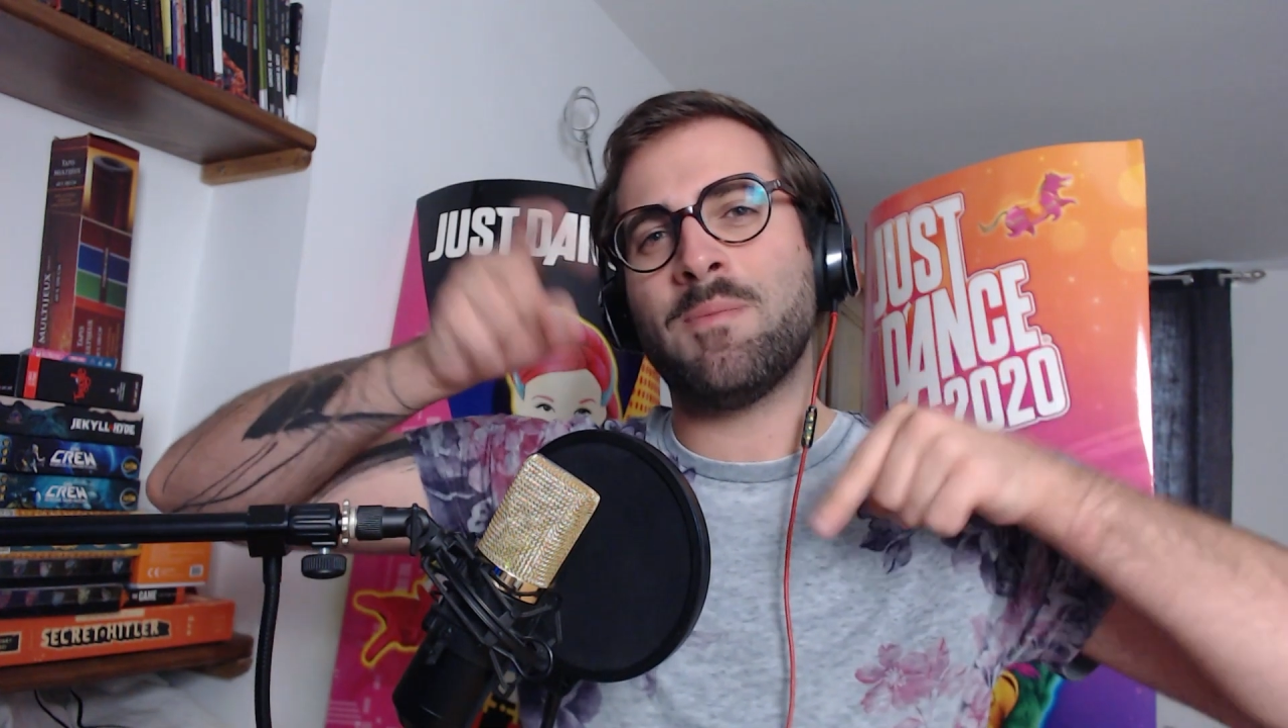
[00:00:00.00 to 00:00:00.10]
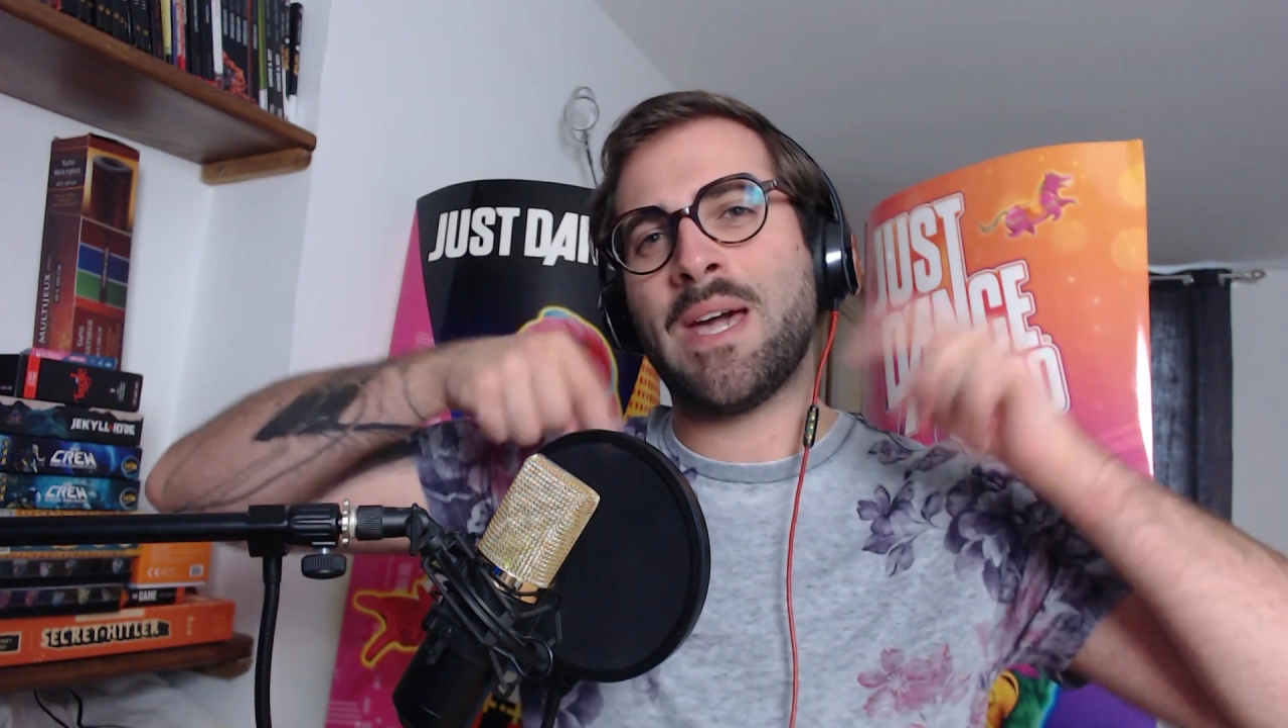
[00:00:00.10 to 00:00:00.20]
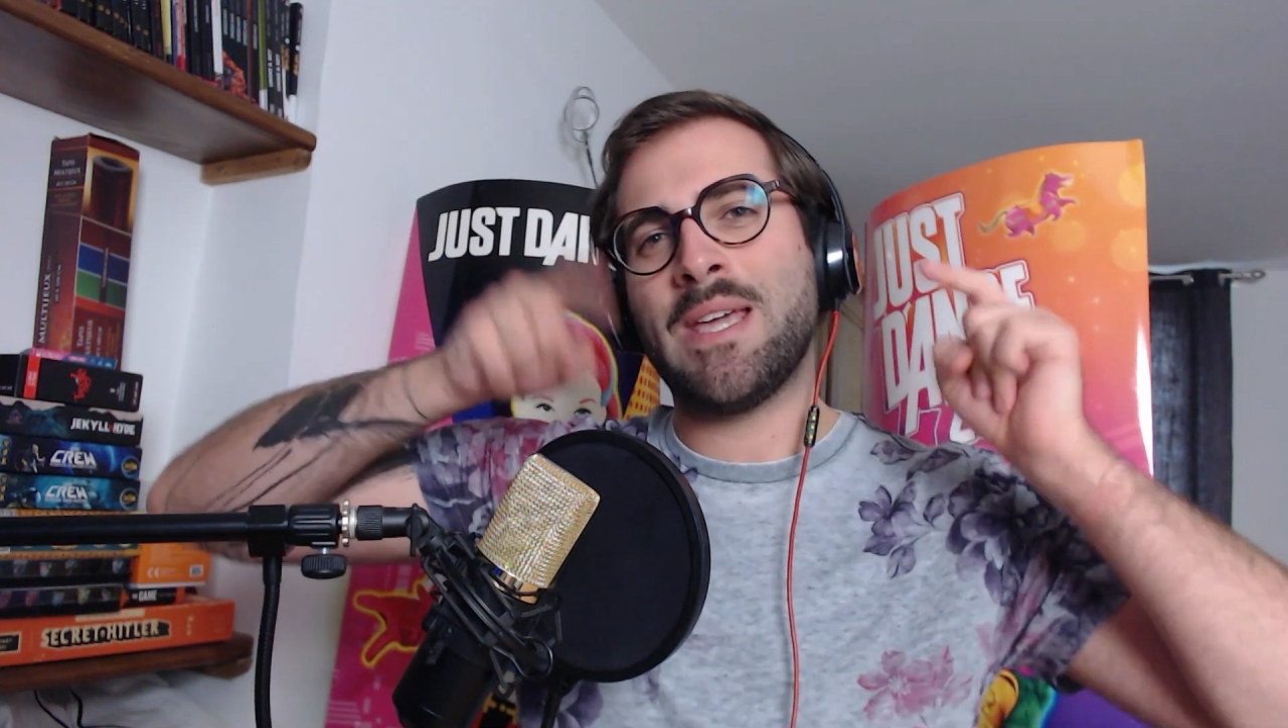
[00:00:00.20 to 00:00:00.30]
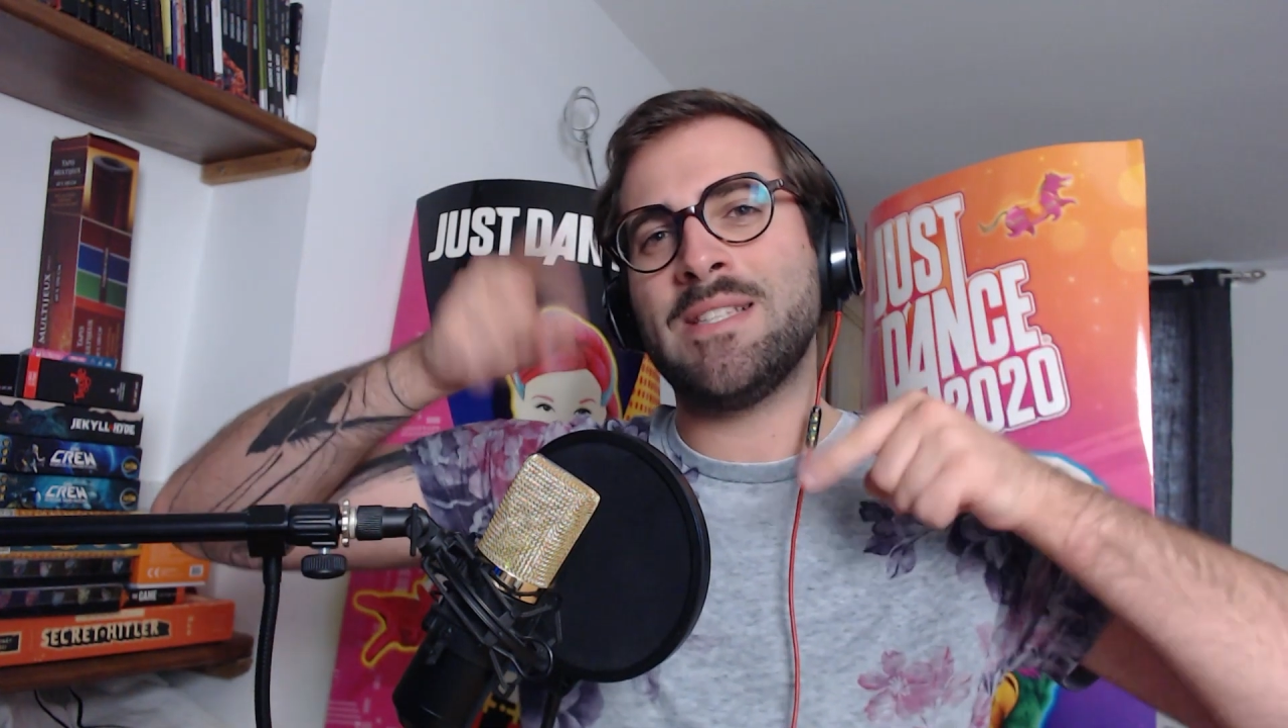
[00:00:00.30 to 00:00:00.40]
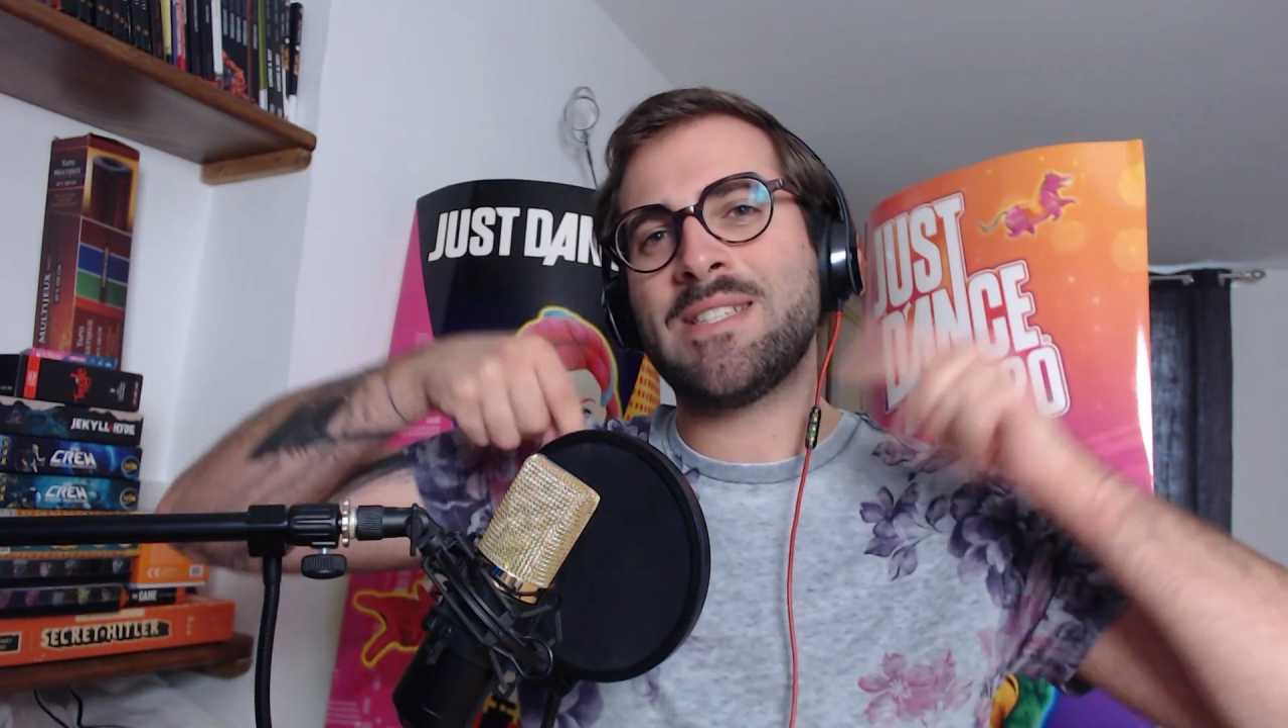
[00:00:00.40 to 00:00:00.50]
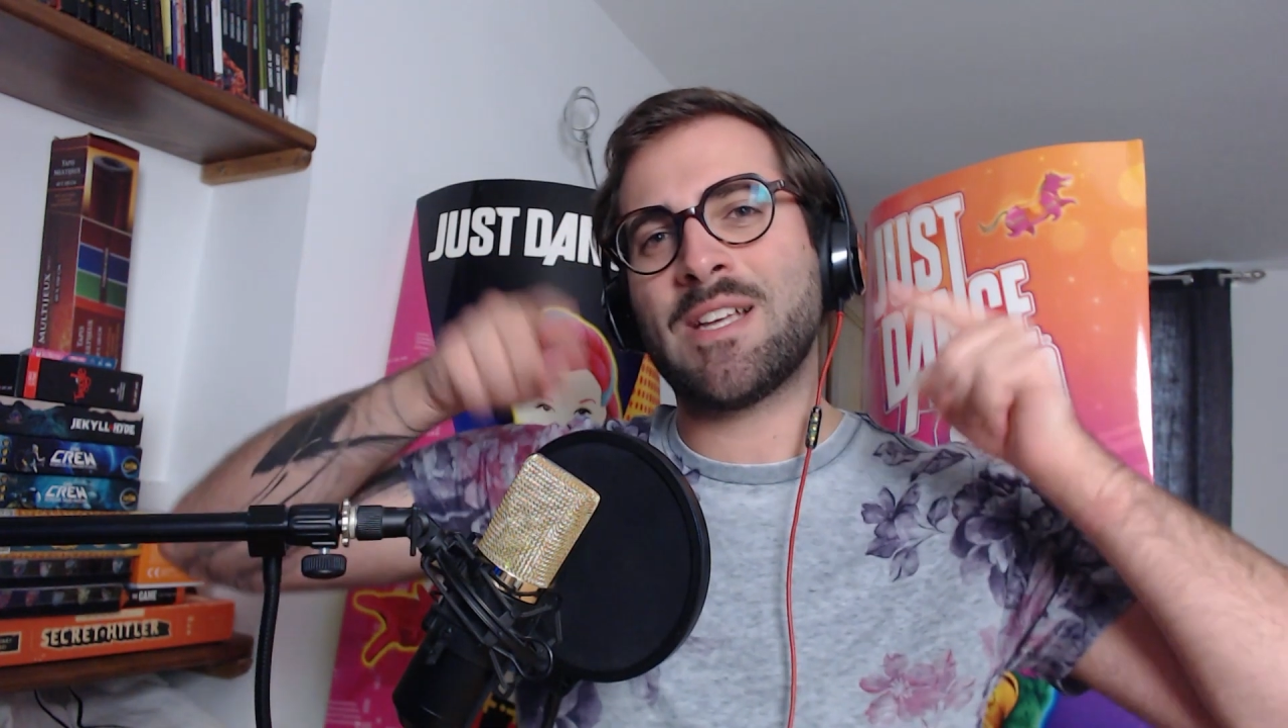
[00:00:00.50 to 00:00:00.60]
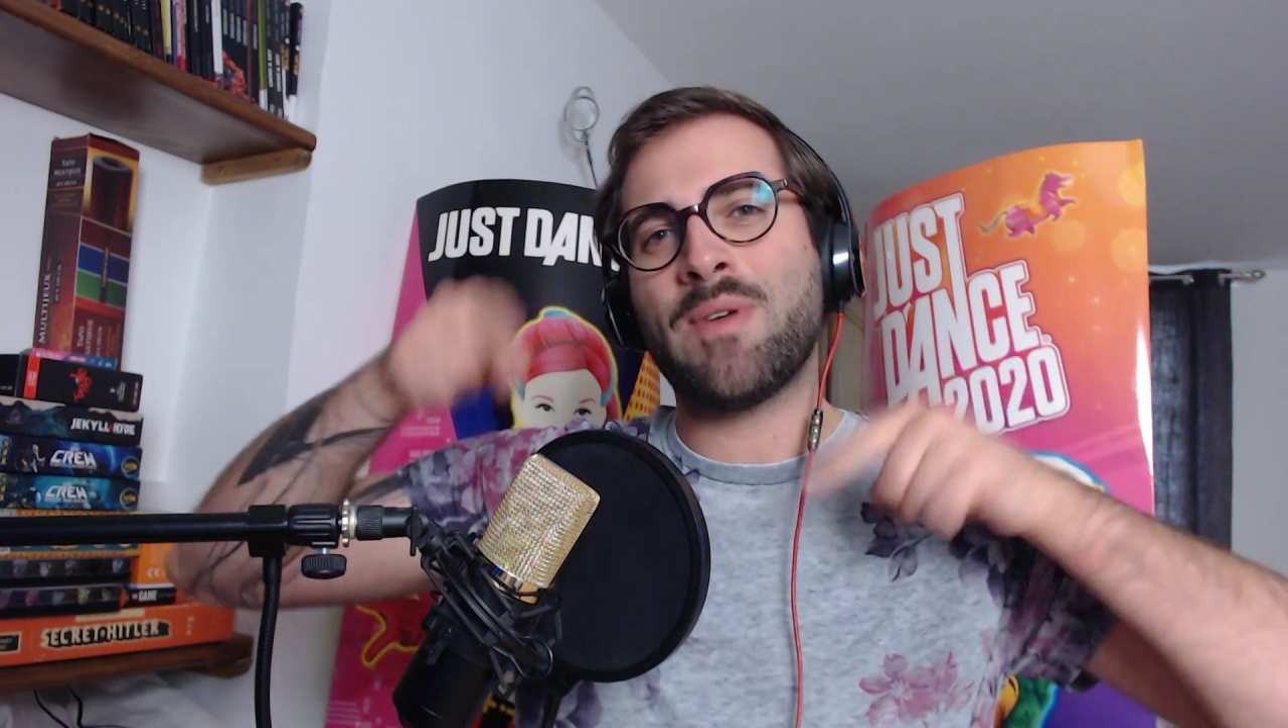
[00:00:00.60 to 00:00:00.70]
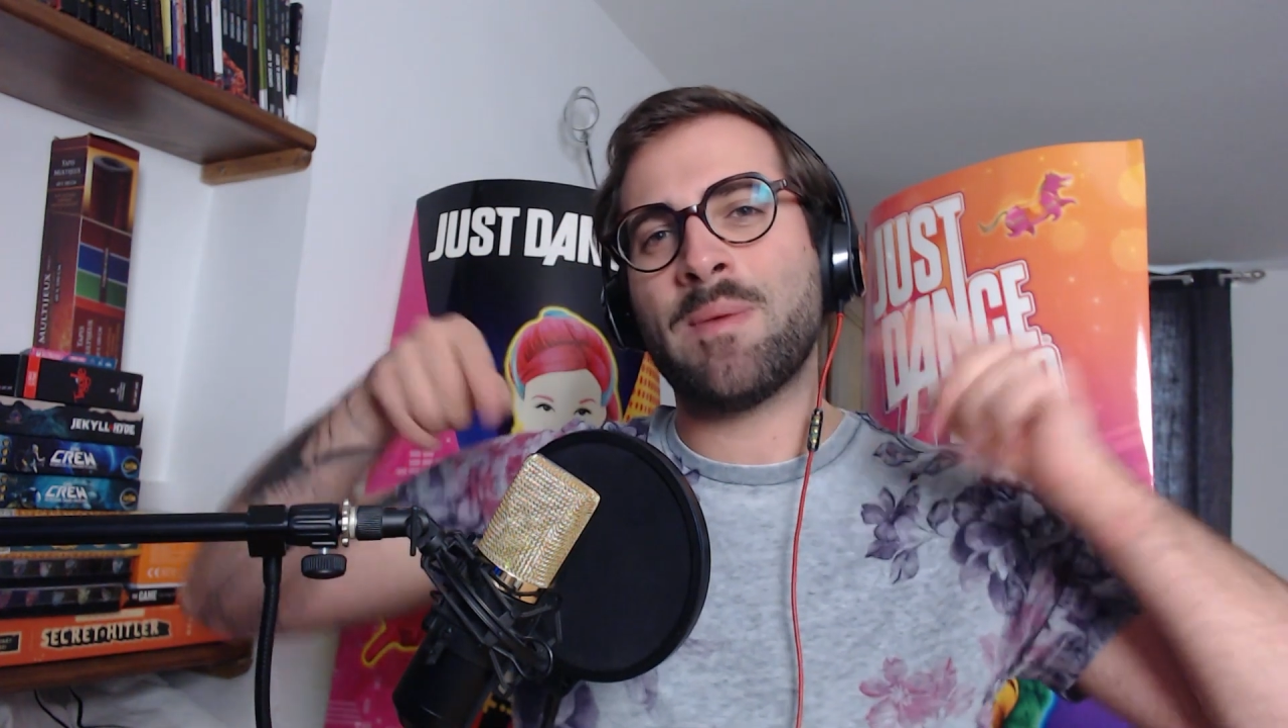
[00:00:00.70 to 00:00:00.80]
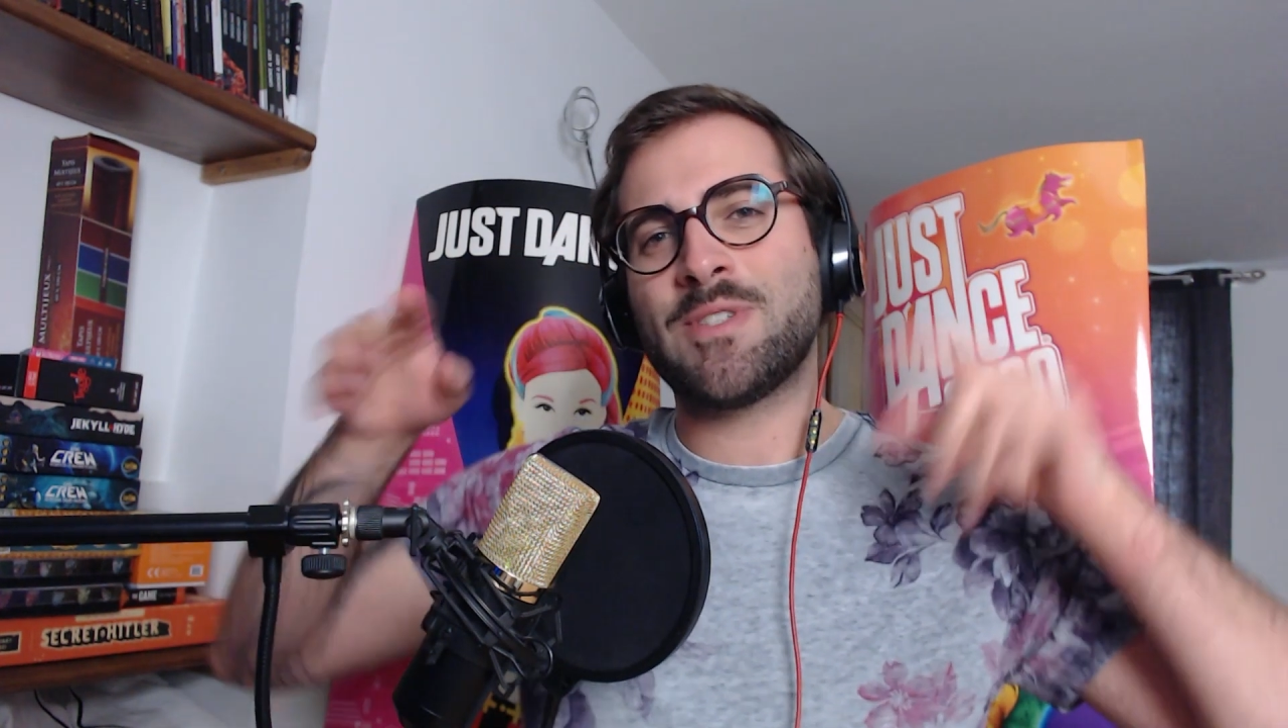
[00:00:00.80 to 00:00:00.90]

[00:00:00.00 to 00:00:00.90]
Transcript: my Instagram